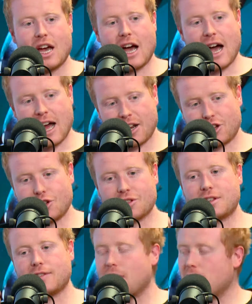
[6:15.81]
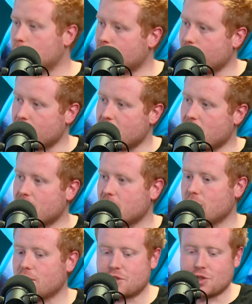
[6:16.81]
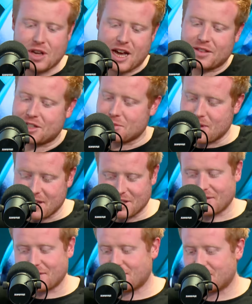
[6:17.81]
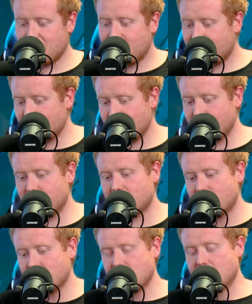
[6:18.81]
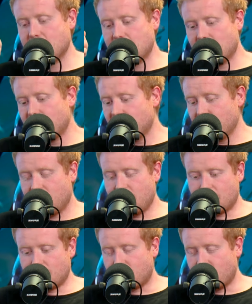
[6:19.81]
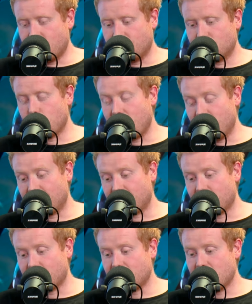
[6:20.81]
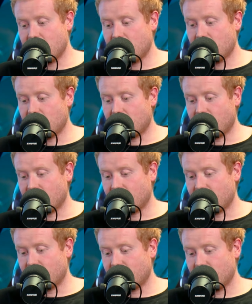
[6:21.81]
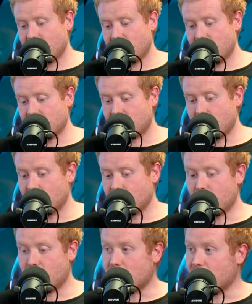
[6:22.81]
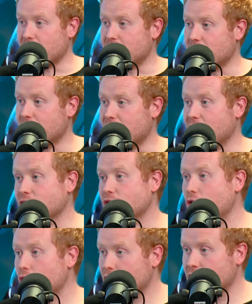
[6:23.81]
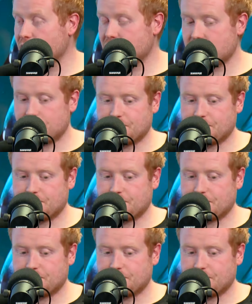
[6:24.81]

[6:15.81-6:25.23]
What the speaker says: And it just developed from there. All of a sudden you had this amazing seafood. You get to kind of 12, 13 and you go, do you know what, I'd like to learn how to cook this.